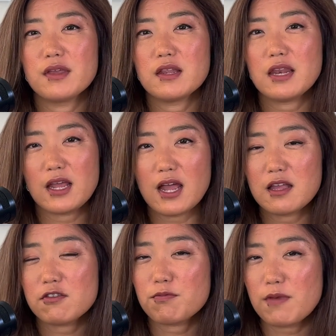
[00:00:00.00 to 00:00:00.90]
like I
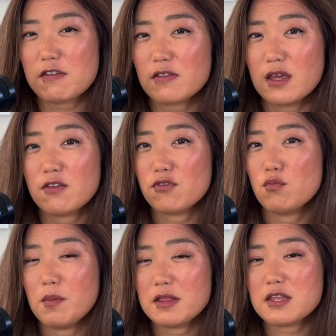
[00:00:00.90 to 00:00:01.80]
specialized to
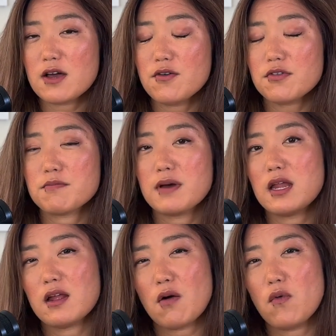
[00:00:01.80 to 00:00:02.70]
women's health, but
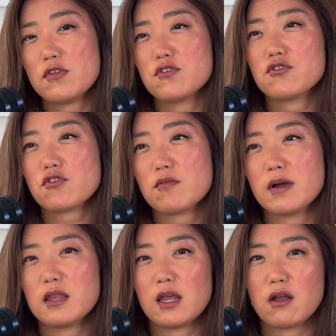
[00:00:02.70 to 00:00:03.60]
I wasn't sure
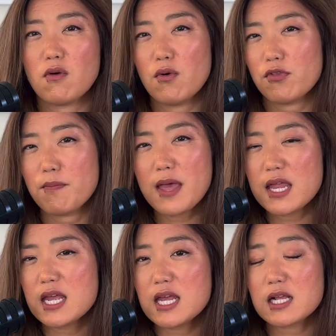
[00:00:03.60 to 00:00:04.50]
about like
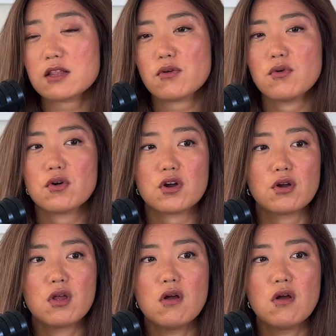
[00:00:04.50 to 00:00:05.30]
orthopedics or